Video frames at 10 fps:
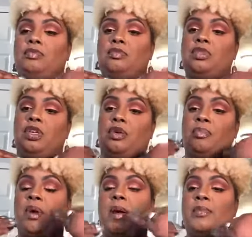your
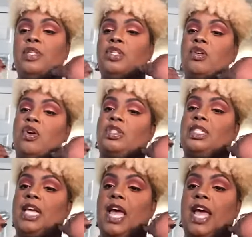primers are all
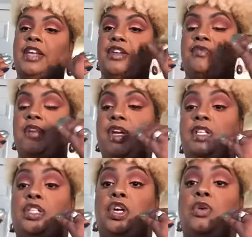set and you're ready
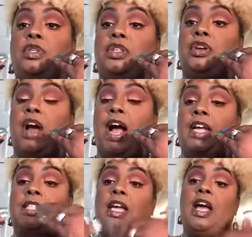to go into your
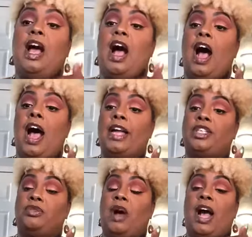eyes. I
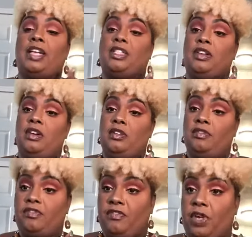do eyes
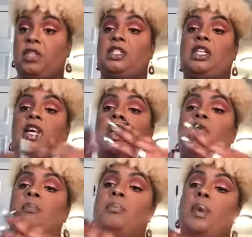first
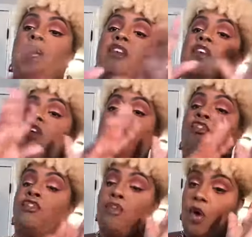
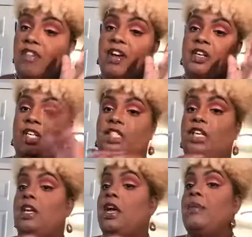before
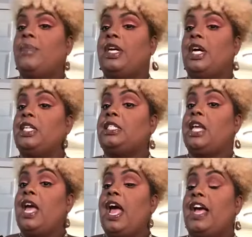foundation because
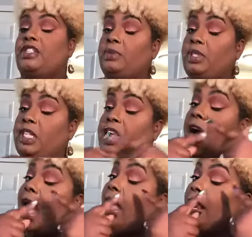as we see,
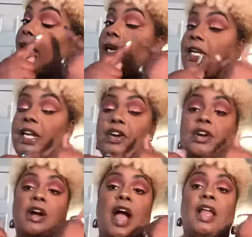I like
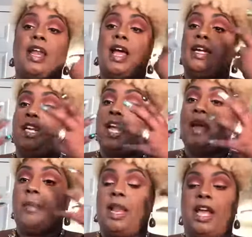glitter, I like
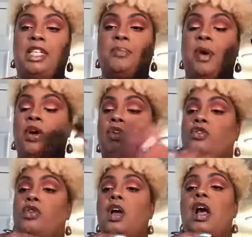glam, I like
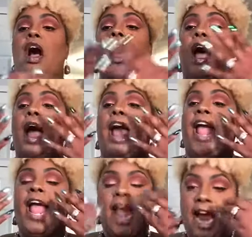sparkle. I
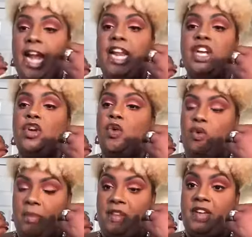hate it
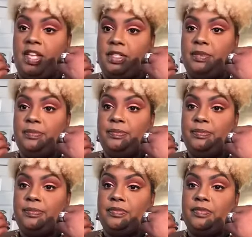on my face.
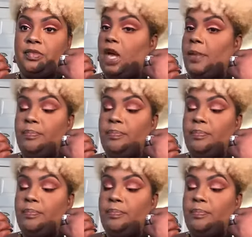Okay.